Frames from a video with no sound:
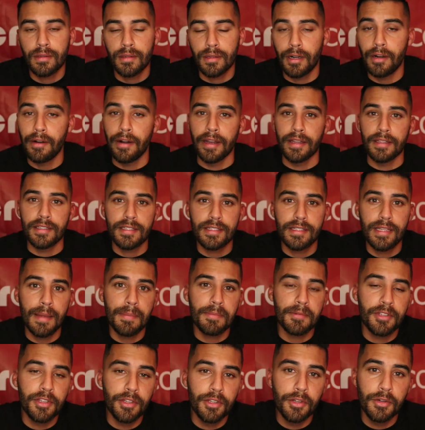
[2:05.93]
All right,
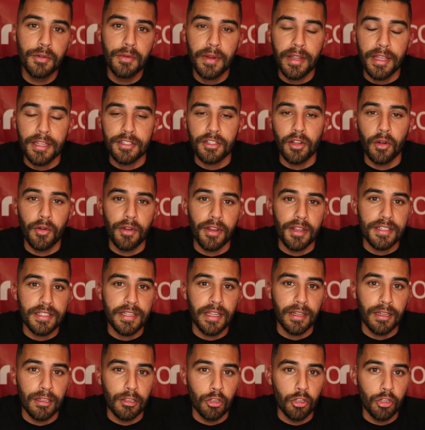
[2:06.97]
step two is going to
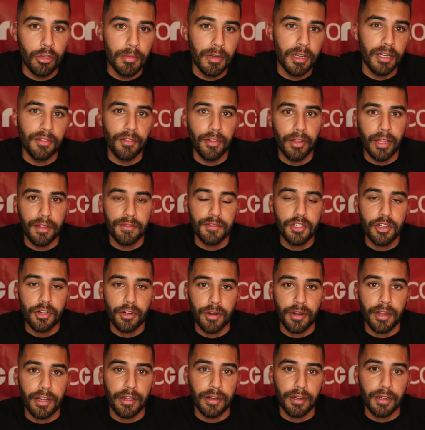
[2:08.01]
take a little bit of a left
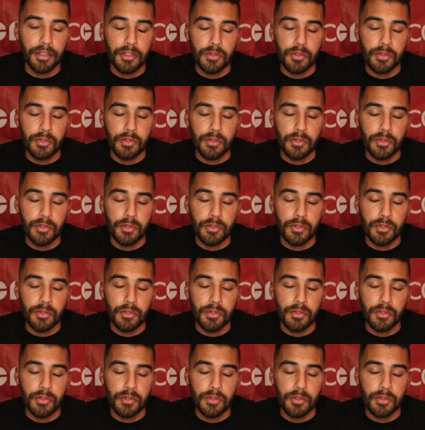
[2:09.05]
turn here